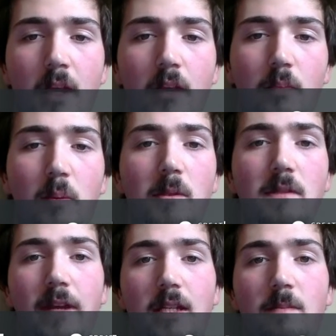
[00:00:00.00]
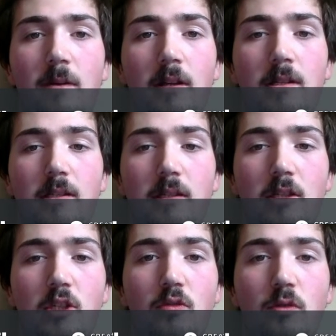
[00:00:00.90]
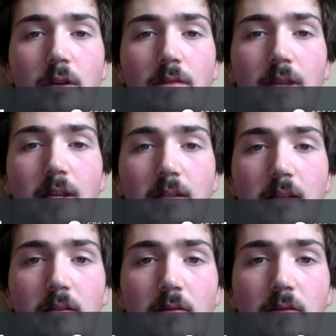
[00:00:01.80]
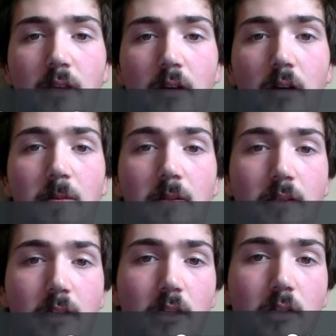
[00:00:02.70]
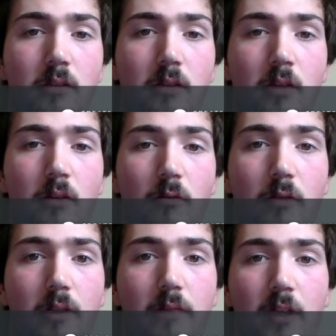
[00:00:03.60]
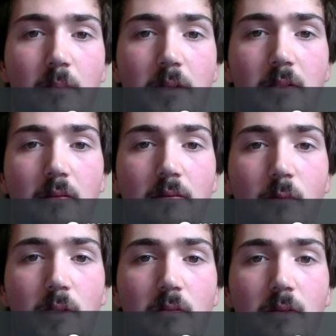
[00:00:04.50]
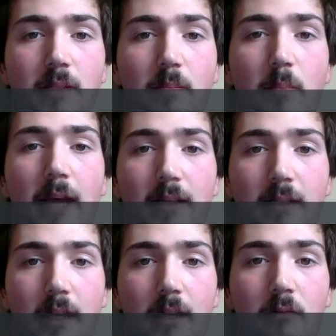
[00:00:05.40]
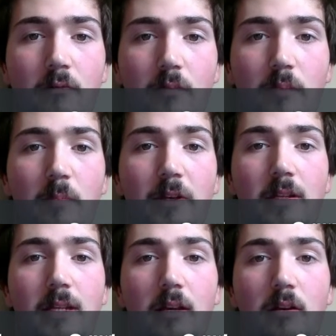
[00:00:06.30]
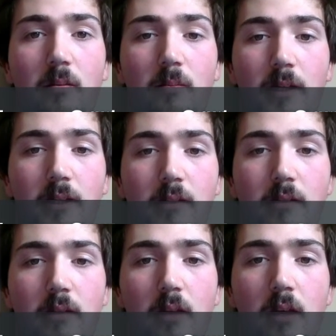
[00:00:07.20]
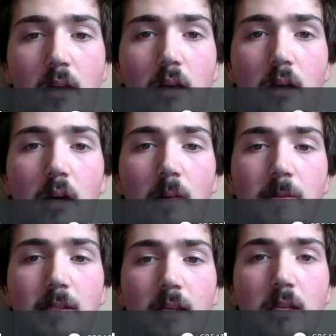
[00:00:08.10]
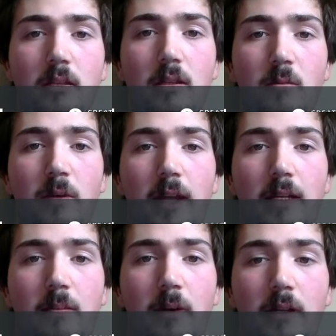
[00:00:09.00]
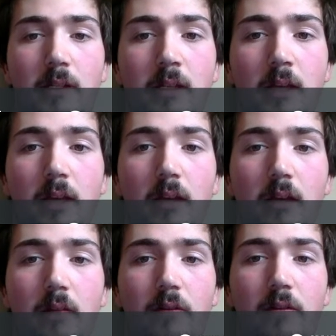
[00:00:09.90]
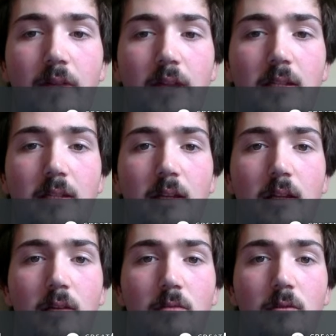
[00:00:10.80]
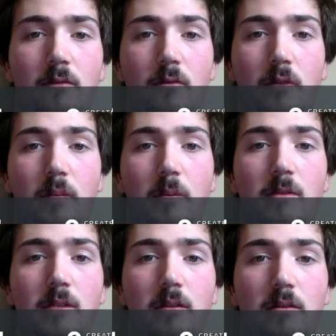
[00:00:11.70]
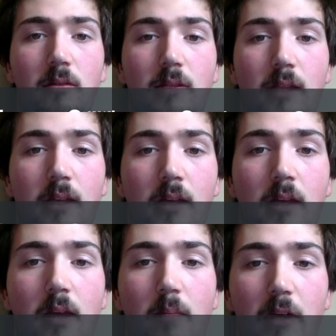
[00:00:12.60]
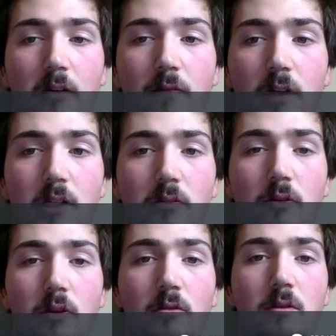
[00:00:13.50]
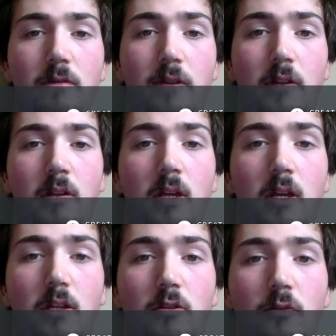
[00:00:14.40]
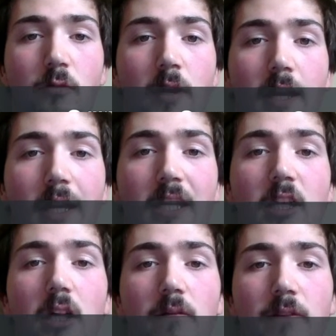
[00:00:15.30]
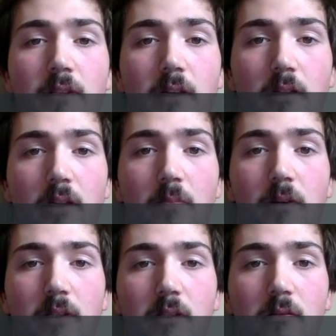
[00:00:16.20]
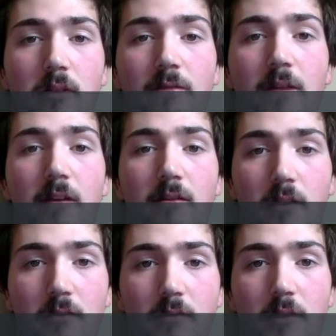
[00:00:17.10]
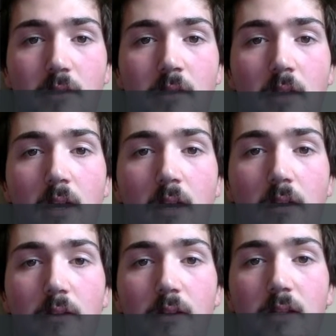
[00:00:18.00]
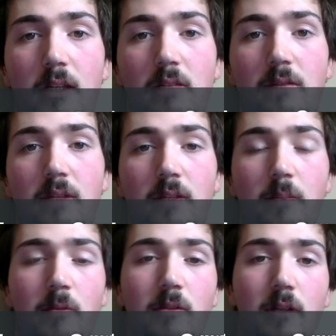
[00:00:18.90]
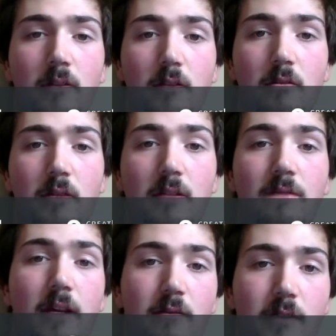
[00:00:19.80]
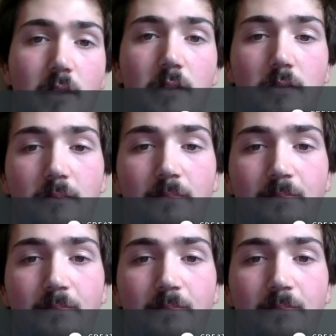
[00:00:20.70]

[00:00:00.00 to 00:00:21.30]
The purpose of antibodies is to destroy invading cells via opsonization or the development of what's known as the MAC attack or membrane attack complex. Opsonization is when antibodies cover an invading cell in order for an immune cell known as a macrophage or a neutrophil to engulf the cell in a process known as phagocytosis. Thus, each of these immune cells are known as phagocytes.